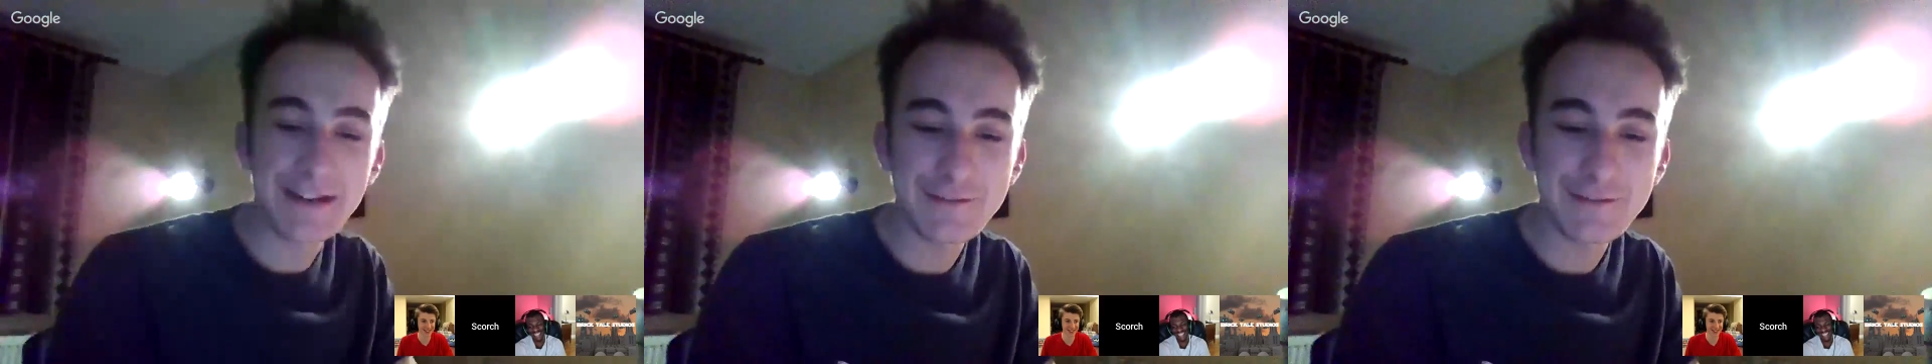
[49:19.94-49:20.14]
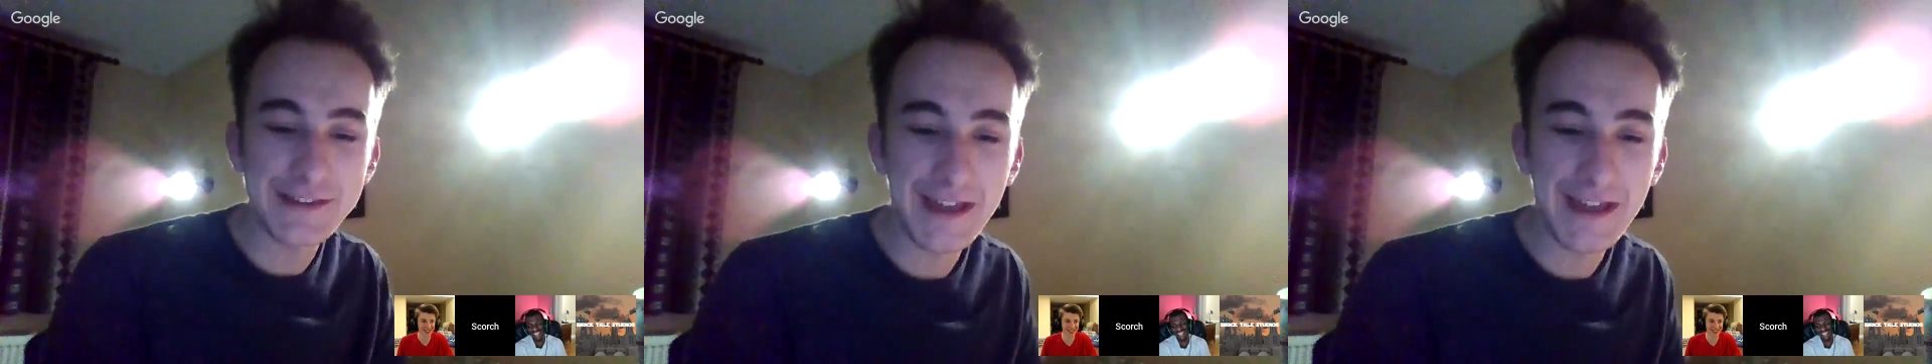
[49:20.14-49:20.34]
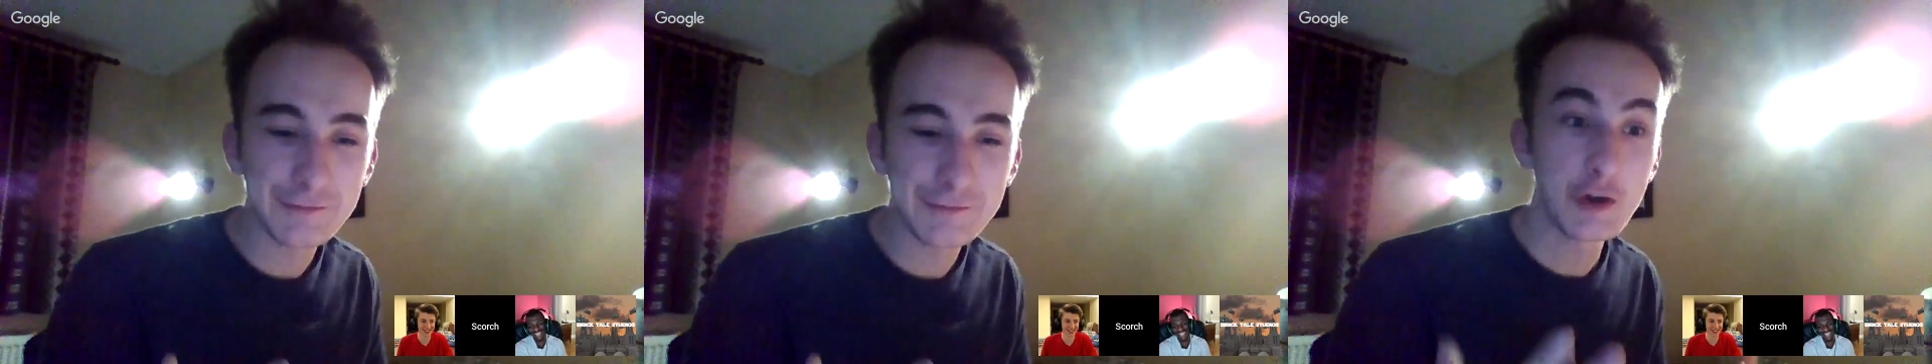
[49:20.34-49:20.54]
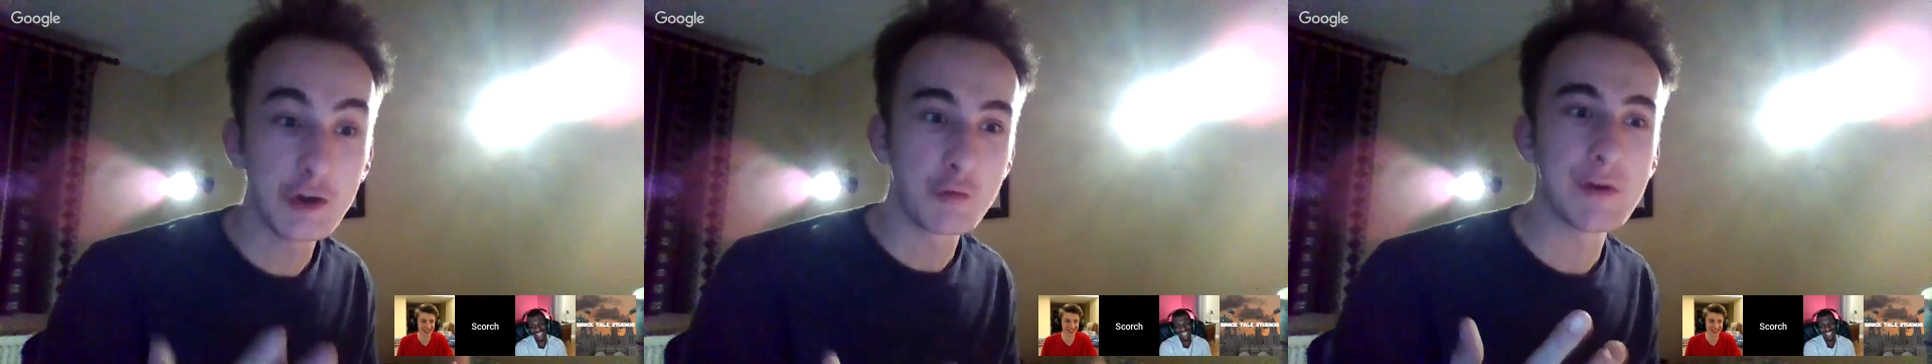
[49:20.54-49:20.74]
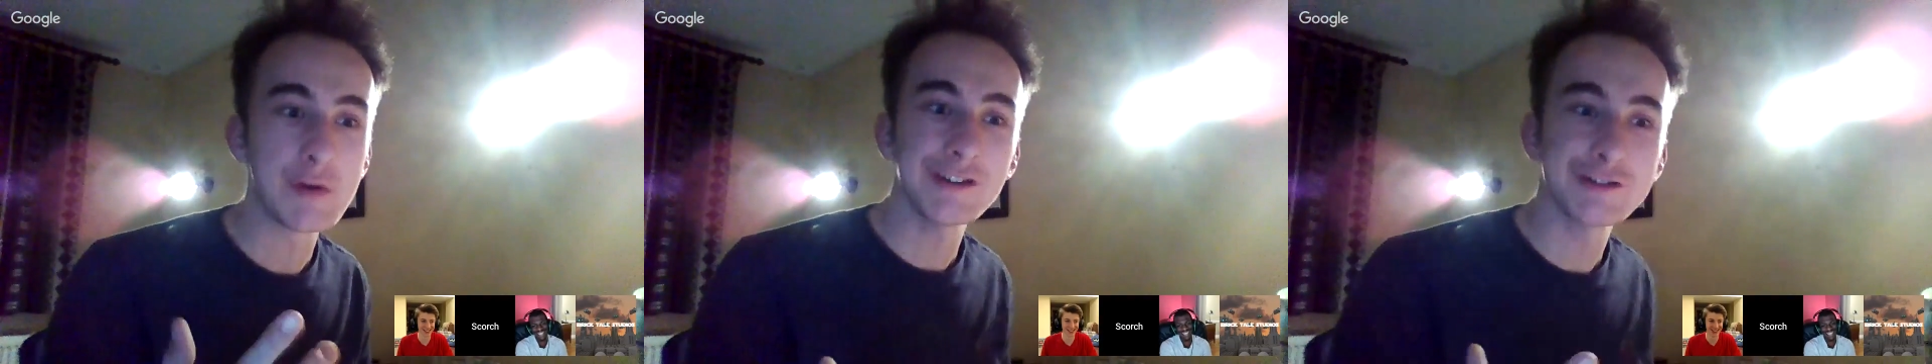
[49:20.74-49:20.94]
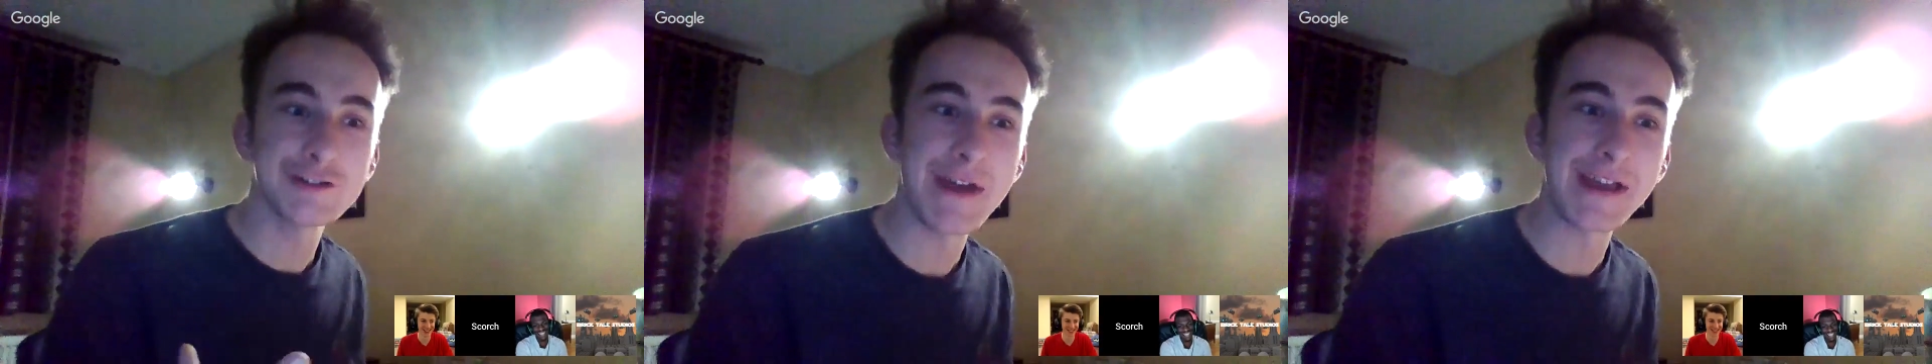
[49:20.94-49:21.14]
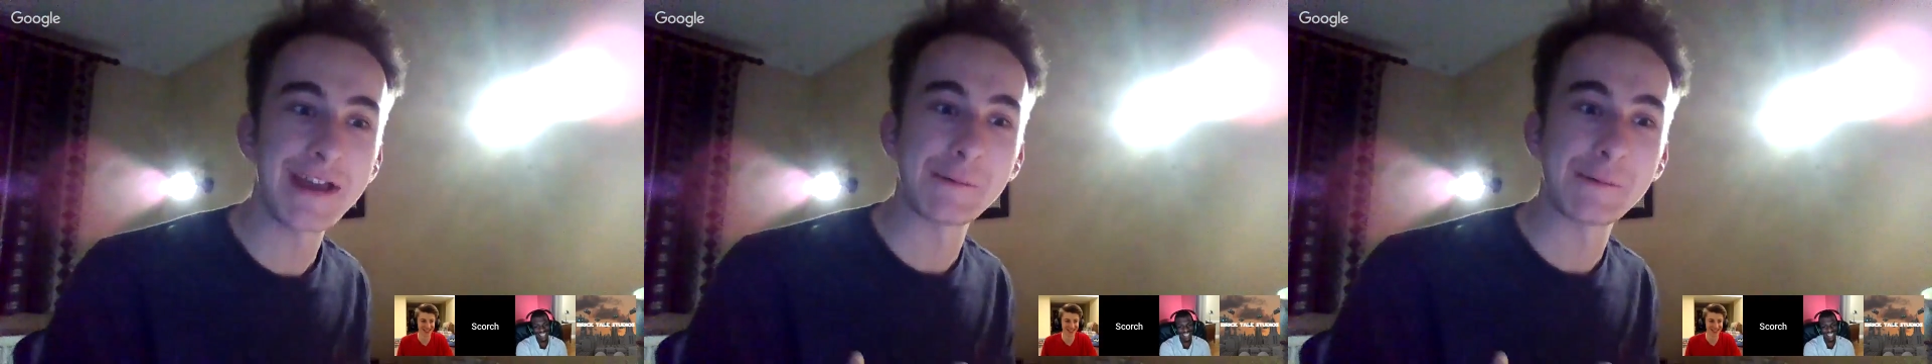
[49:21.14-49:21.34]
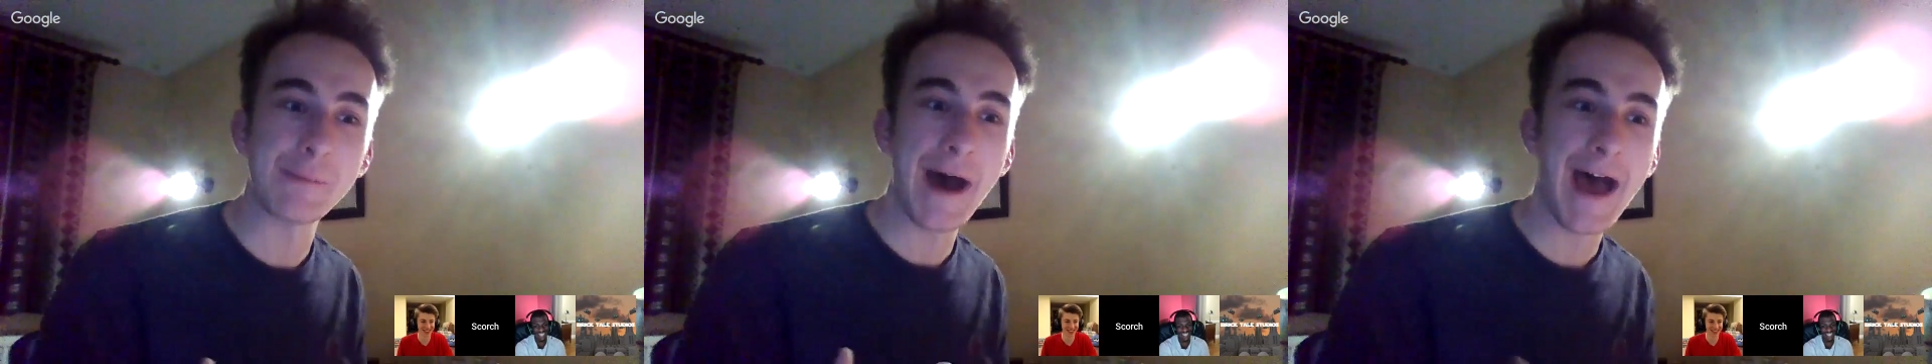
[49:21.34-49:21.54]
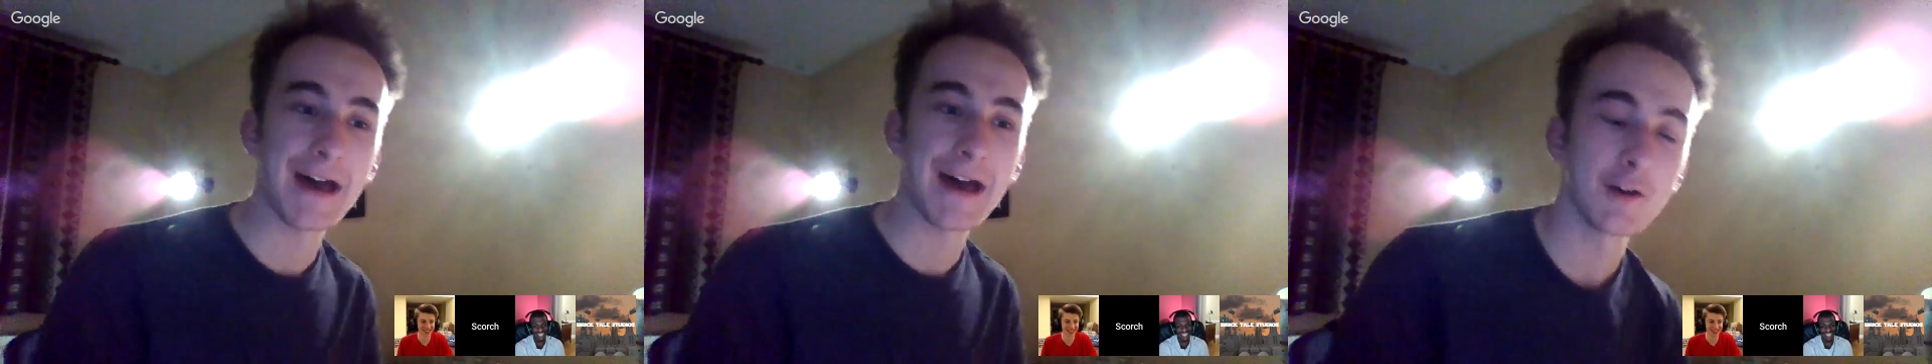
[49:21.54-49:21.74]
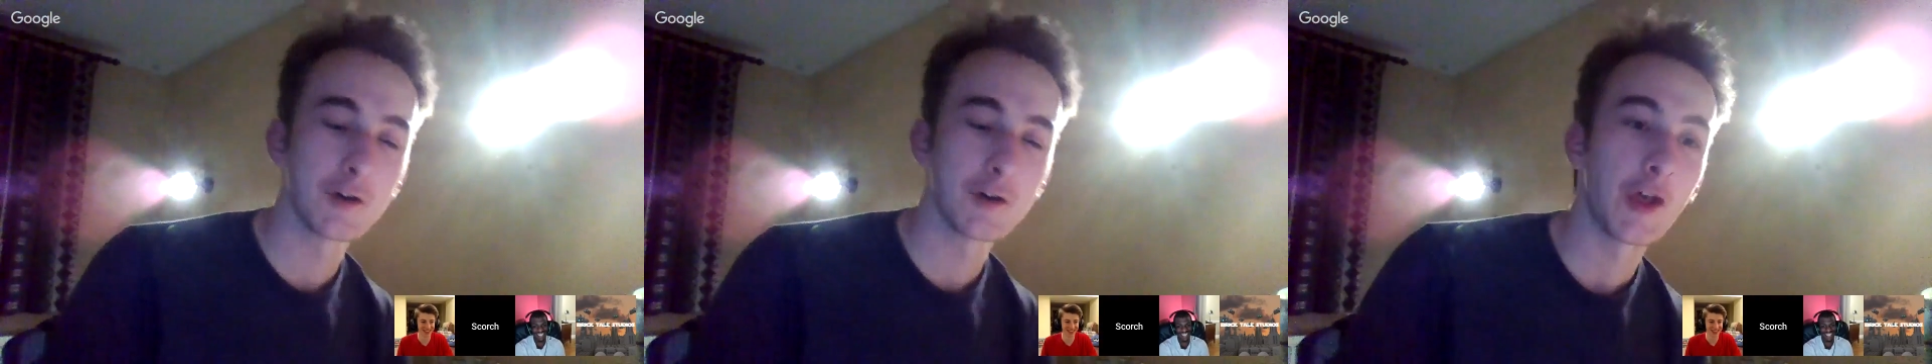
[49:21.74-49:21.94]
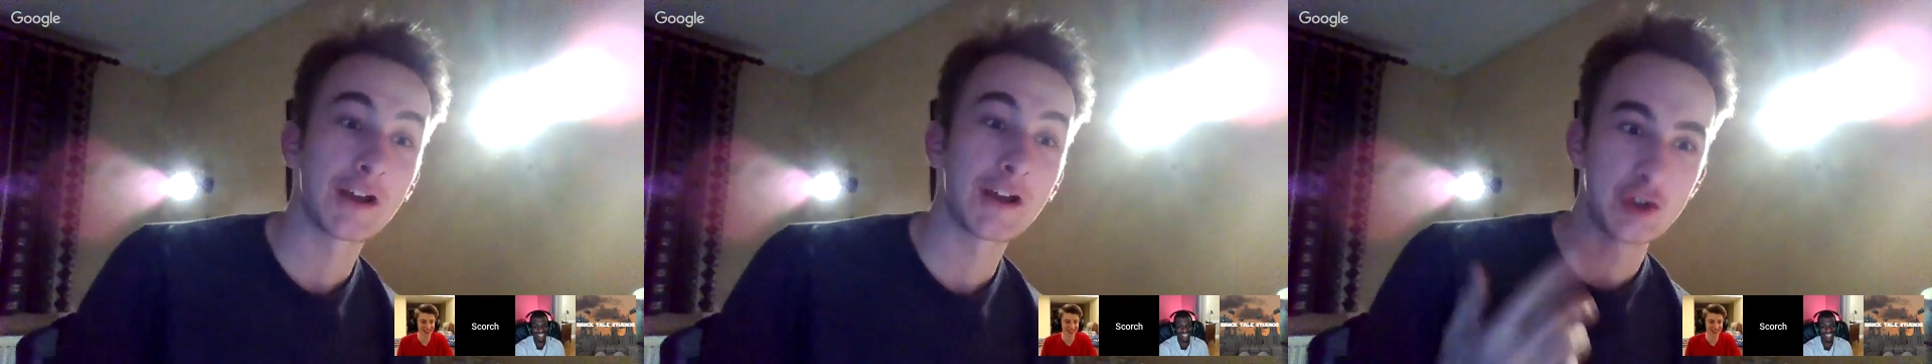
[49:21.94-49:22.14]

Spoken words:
of saying, dude, we should make a band, I was like,